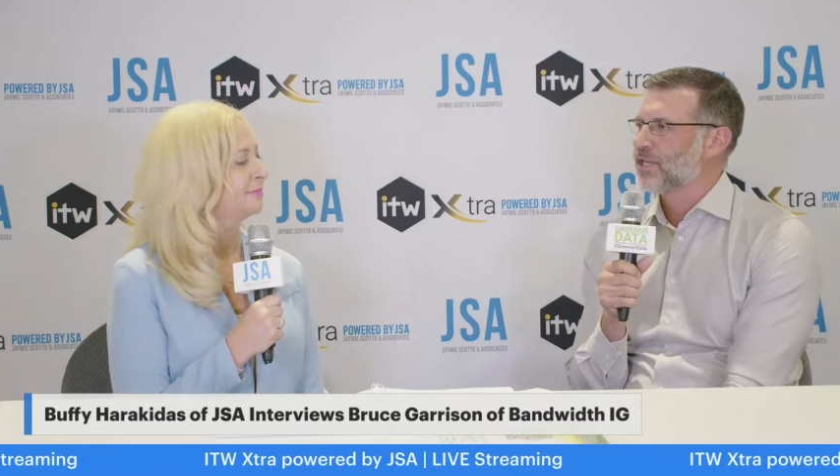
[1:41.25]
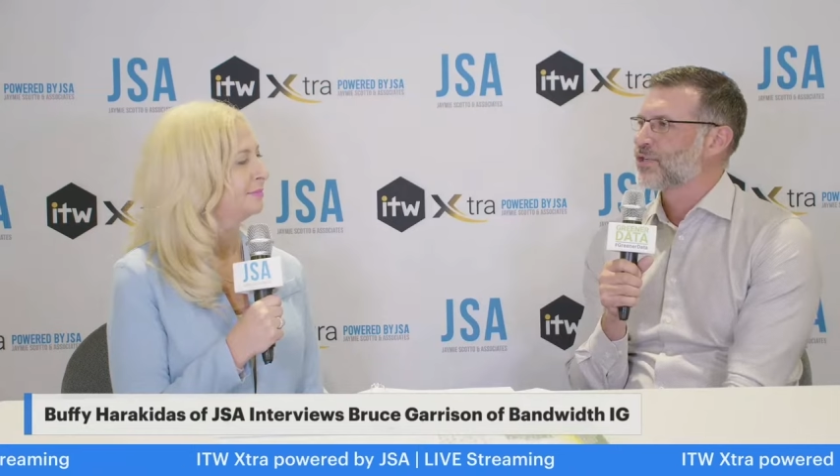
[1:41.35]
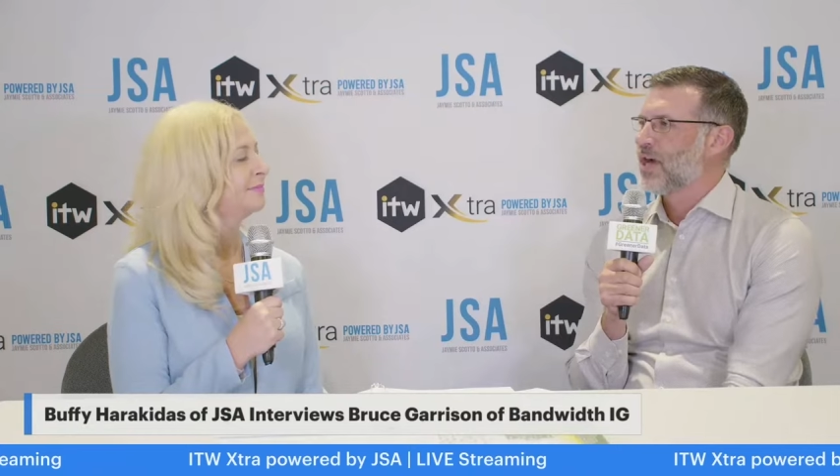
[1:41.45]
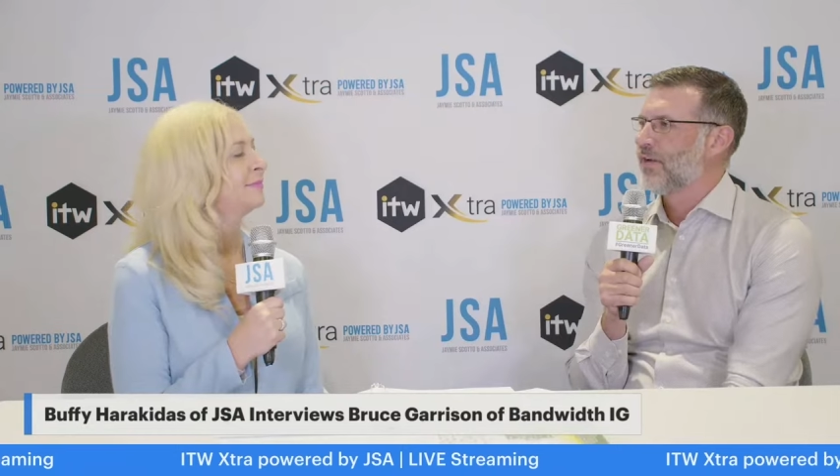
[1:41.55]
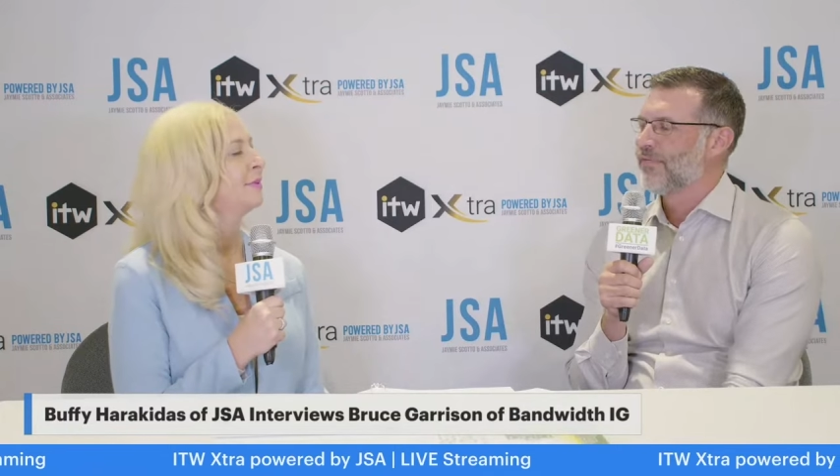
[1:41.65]

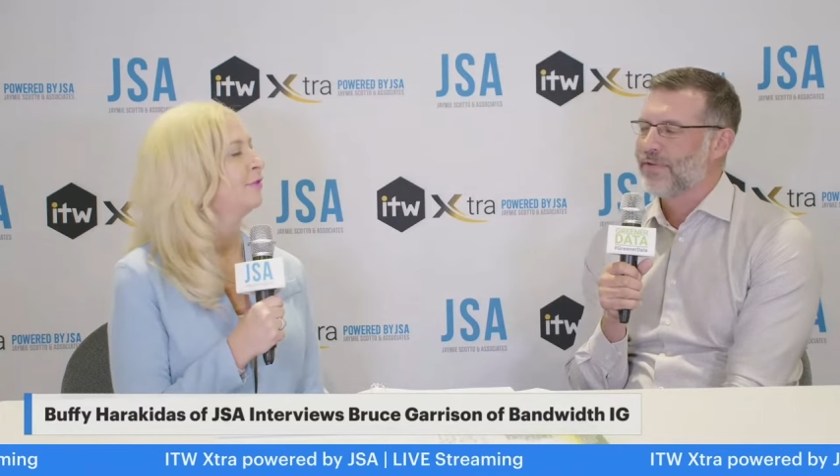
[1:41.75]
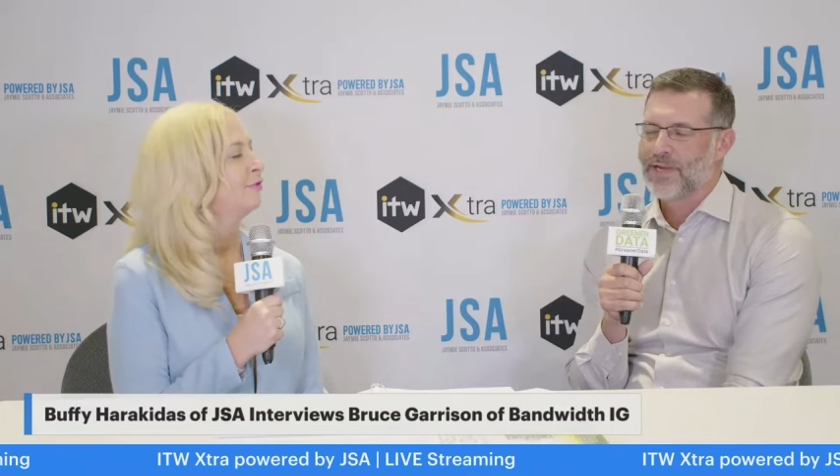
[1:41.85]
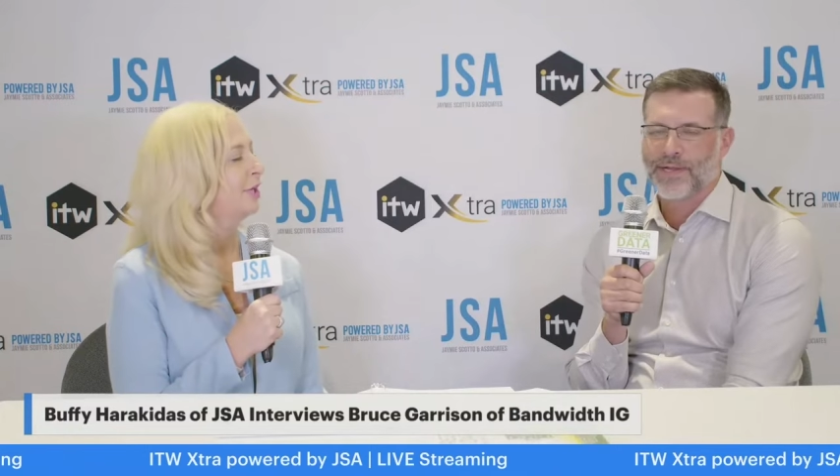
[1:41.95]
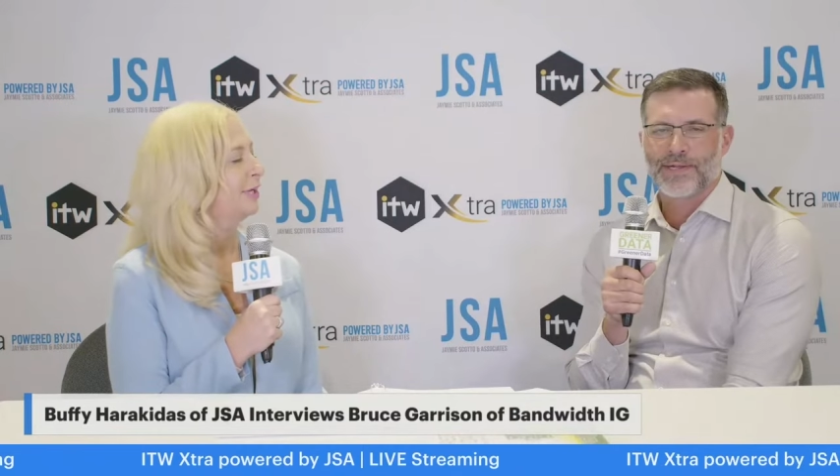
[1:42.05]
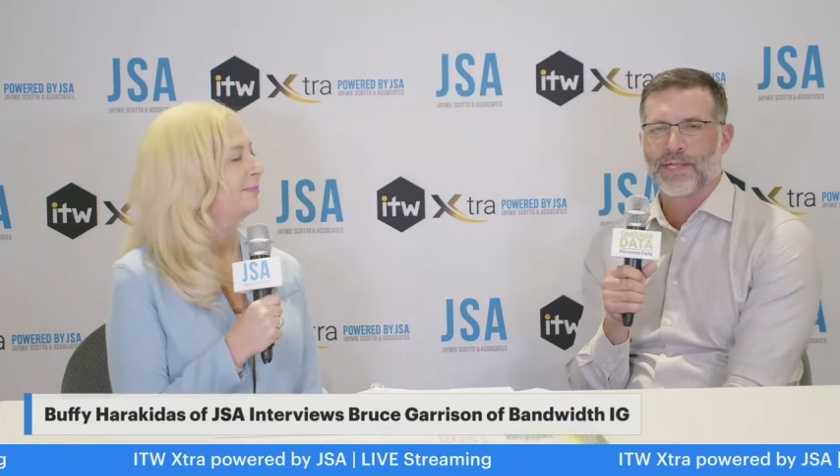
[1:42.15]

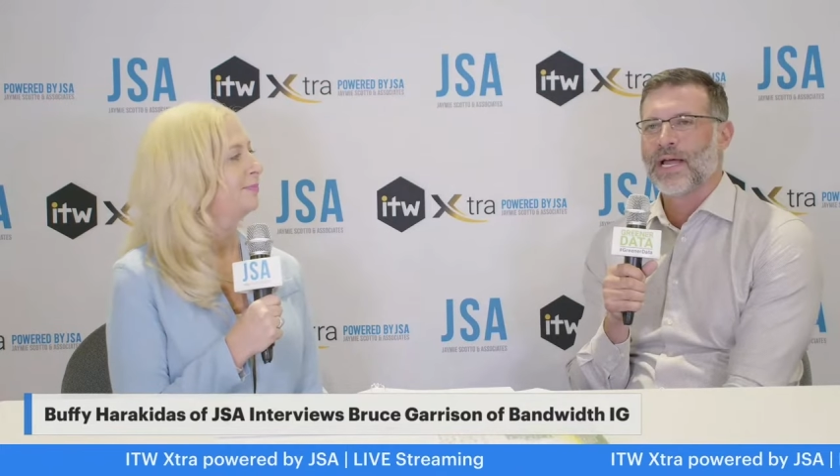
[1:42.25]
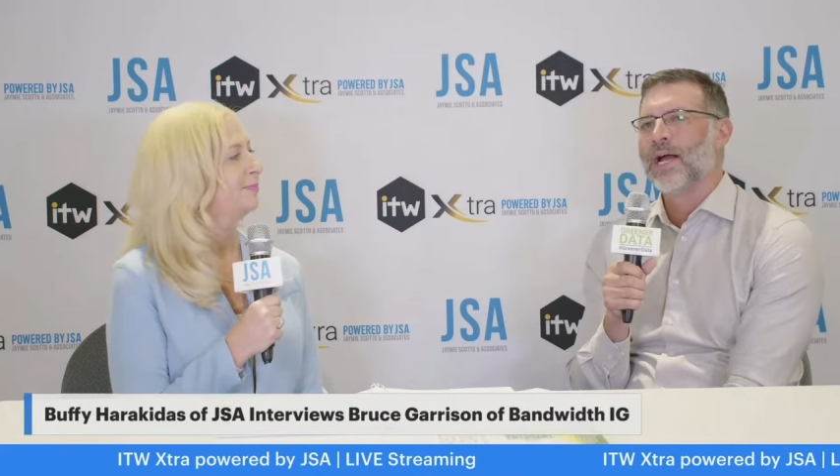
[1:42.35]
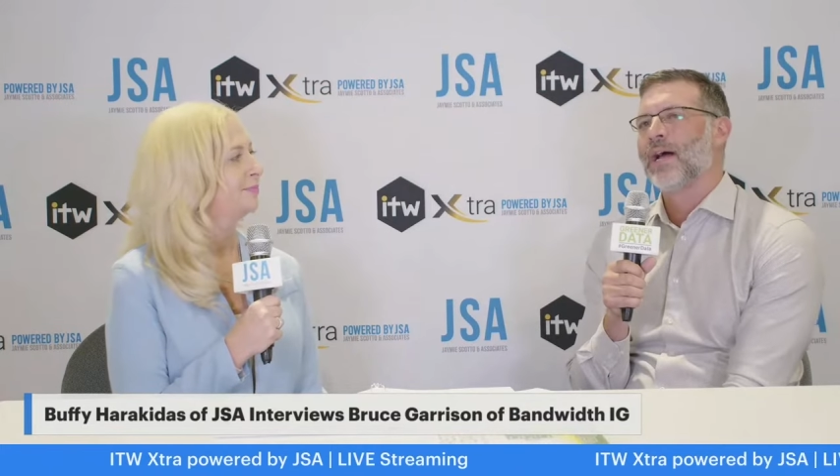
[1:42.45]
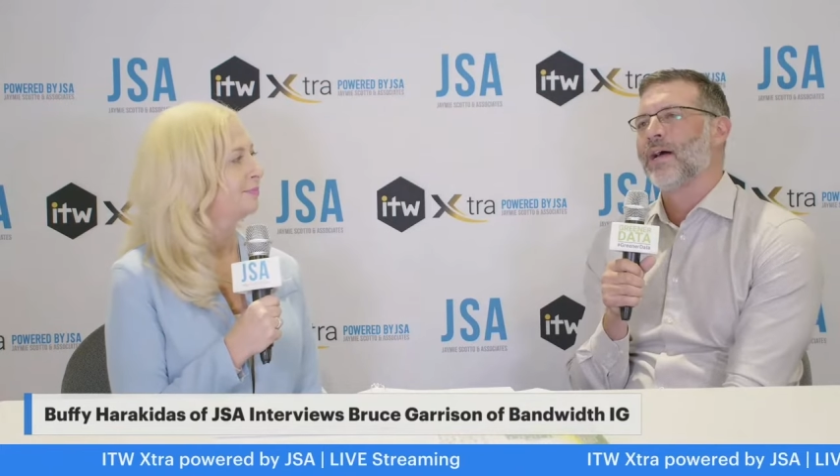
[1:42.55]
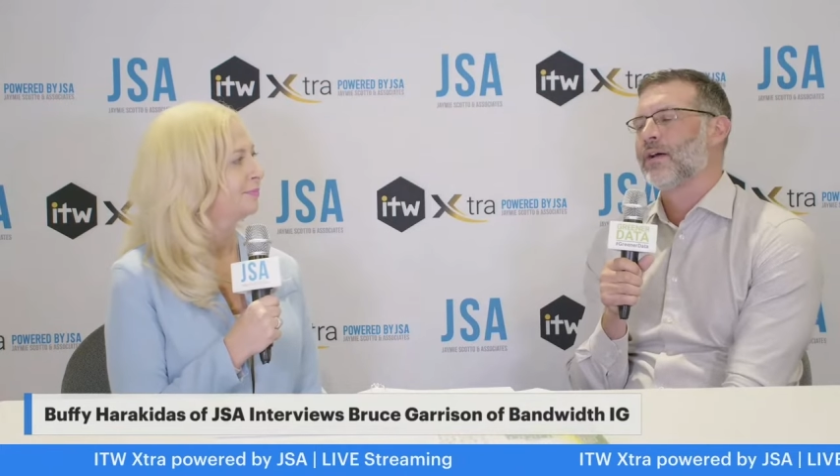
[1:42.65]
traffic, right.
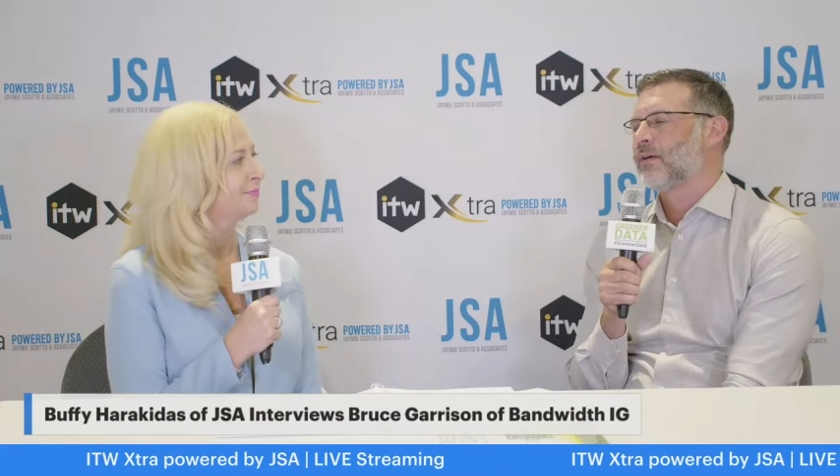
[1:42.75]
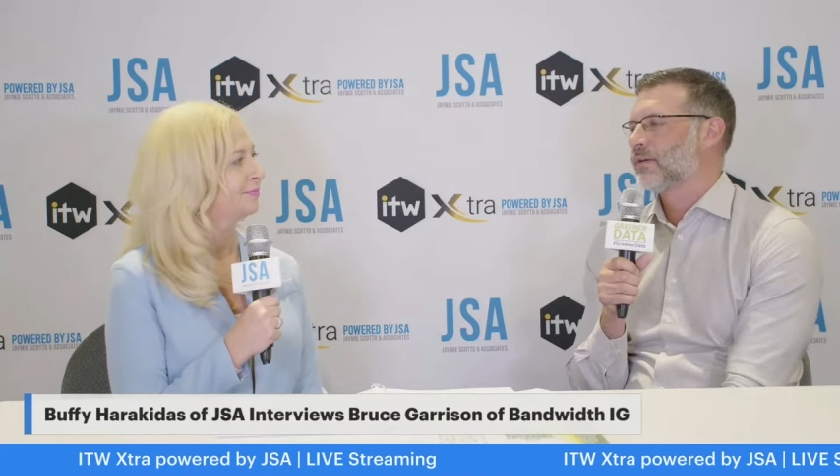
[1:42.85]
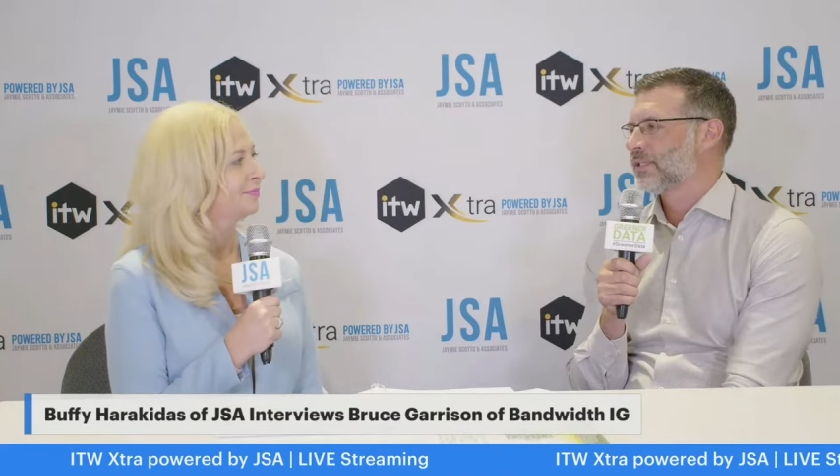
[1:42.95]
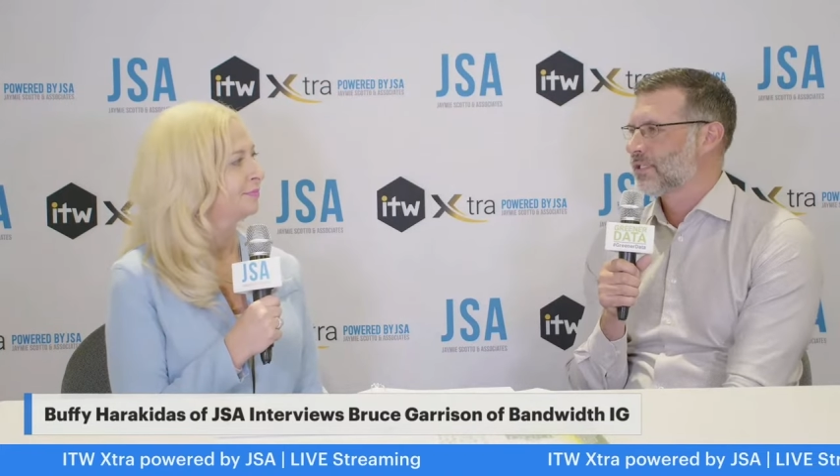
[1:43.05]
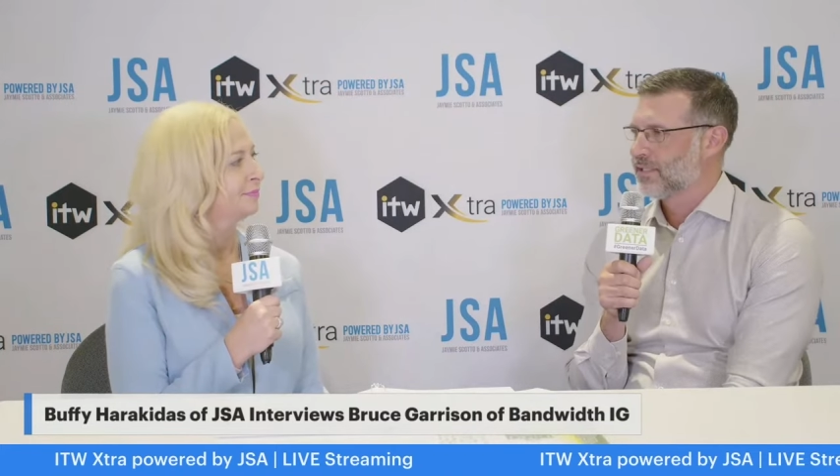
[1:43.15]
cloud.